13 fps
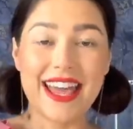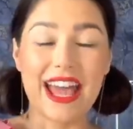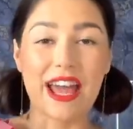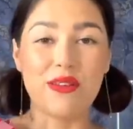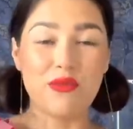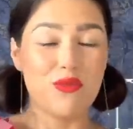
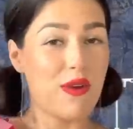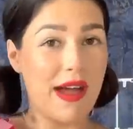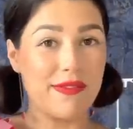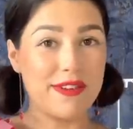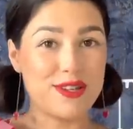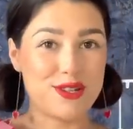and
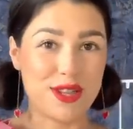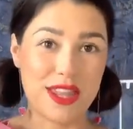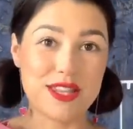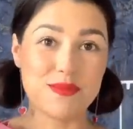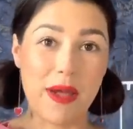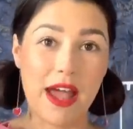ravaged
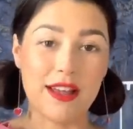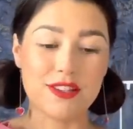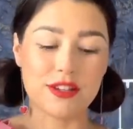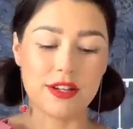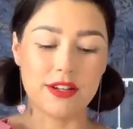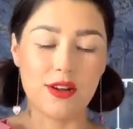this
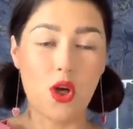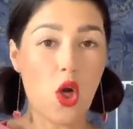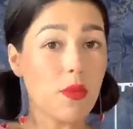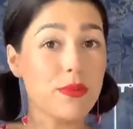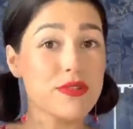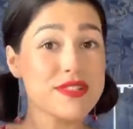pattern
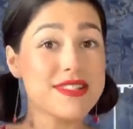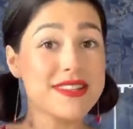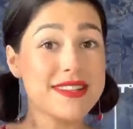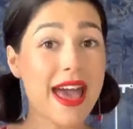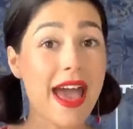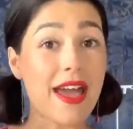almost
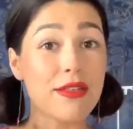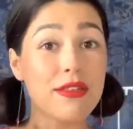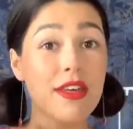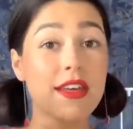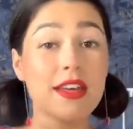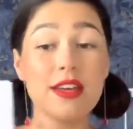to death.